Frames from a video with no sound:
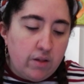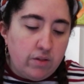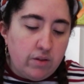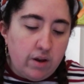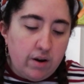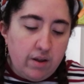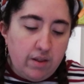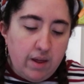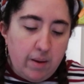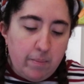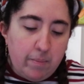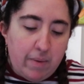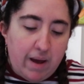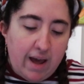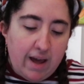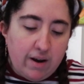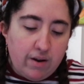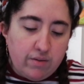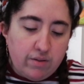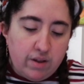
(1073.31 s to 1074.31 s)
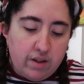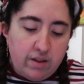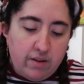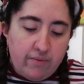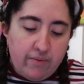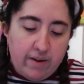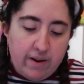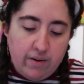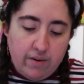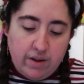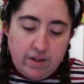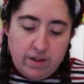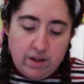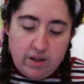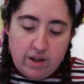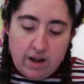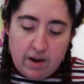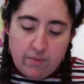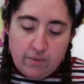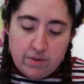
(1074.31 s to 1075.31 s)
"None of that matters, and the fellow in the
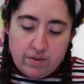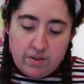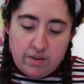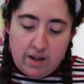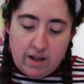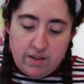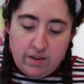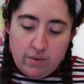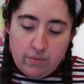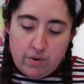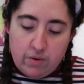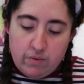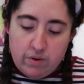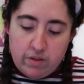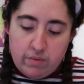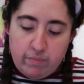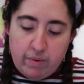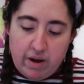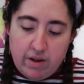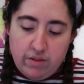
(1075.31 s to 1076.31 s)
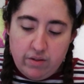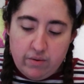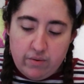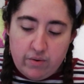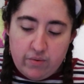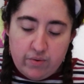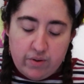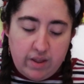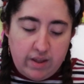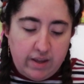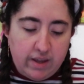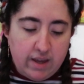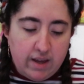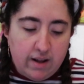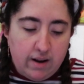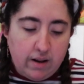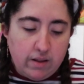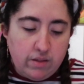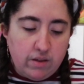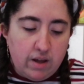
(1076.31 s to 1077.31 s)
yard was not the one responsible for the
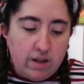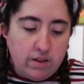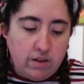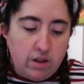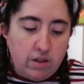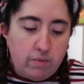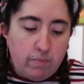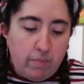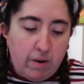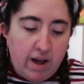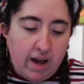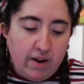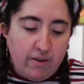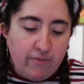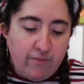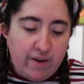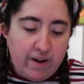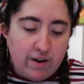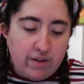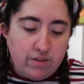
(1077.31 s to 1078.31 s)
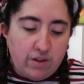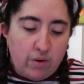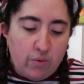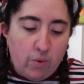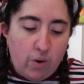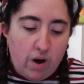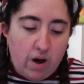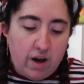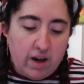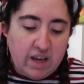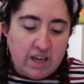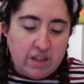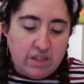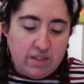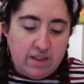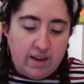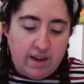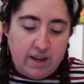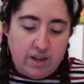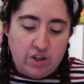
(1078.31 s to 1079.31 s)
killings, and this blood found on the wall is
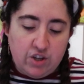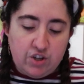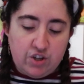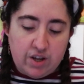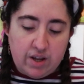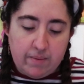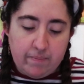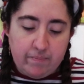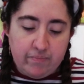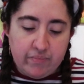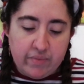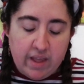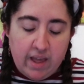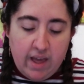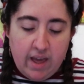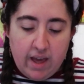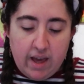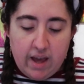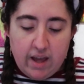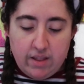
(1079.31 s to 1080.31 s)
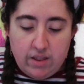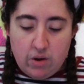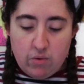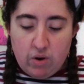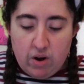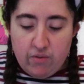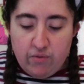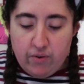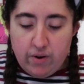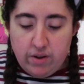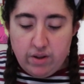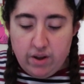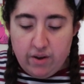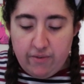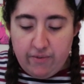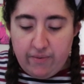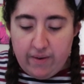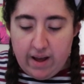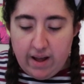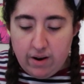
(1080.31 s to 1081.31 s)
ancient. And the one from your
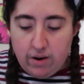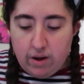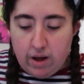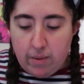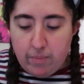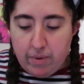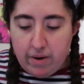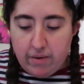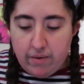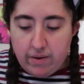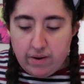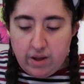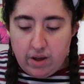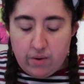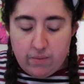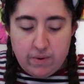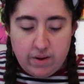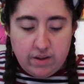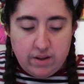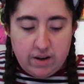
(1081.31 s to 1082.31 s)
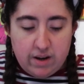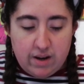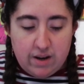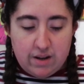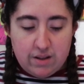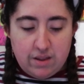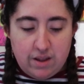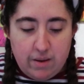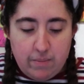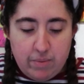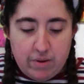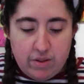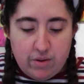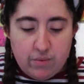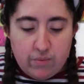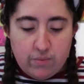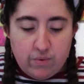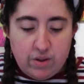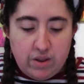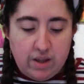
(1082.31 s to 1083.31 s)
fellow apparently originated
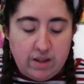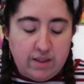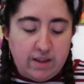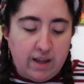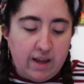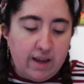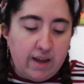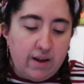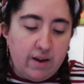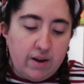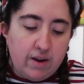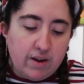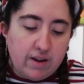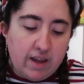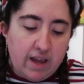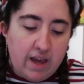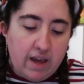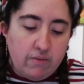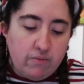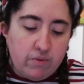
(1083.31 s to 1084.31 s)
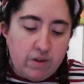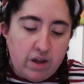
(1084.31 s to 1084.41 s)
deeper within the cave,